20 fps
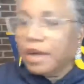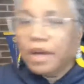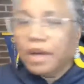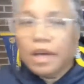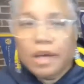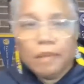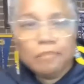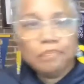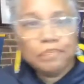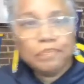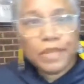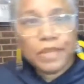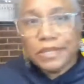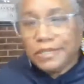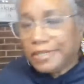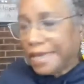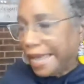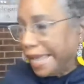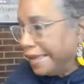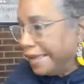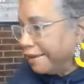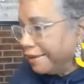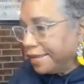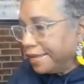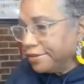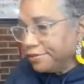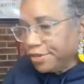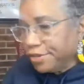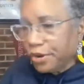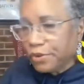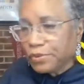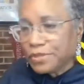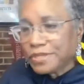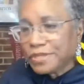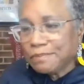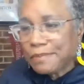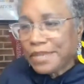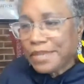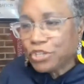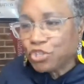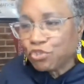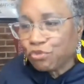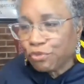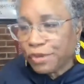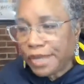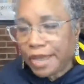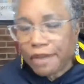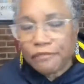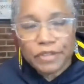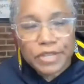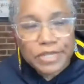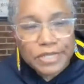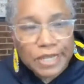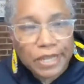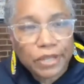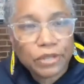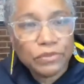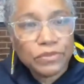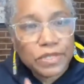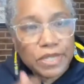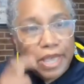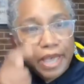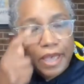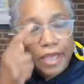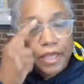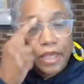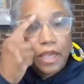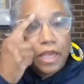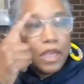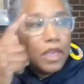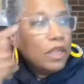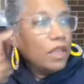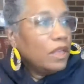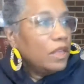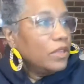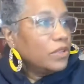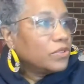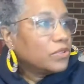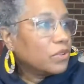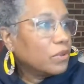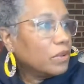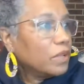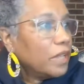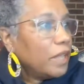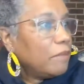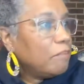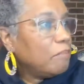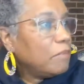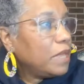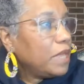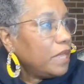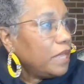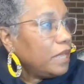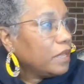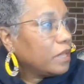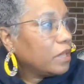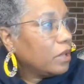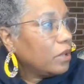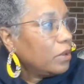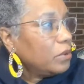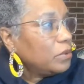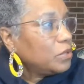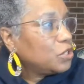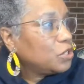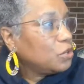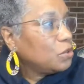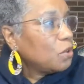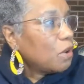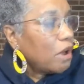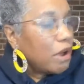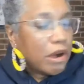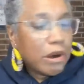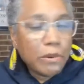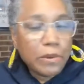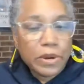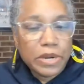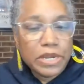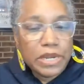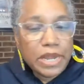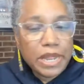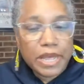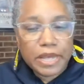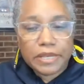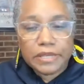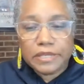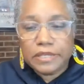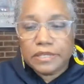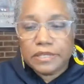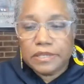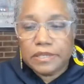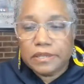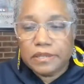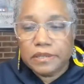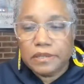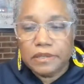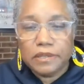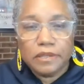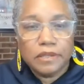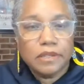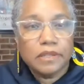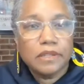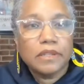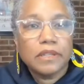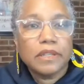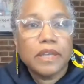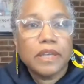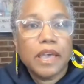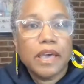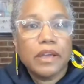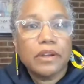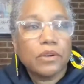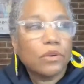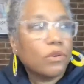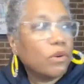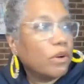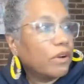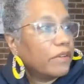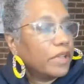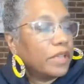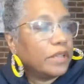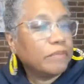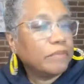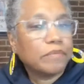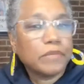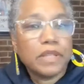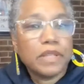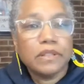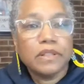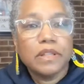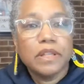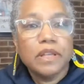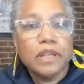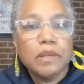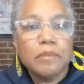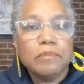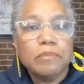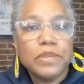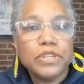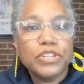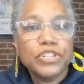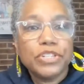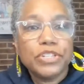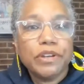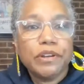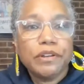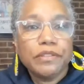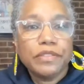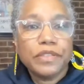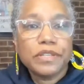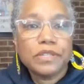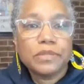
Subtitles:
a day, some history every single day. So let me go to our next category. Let me share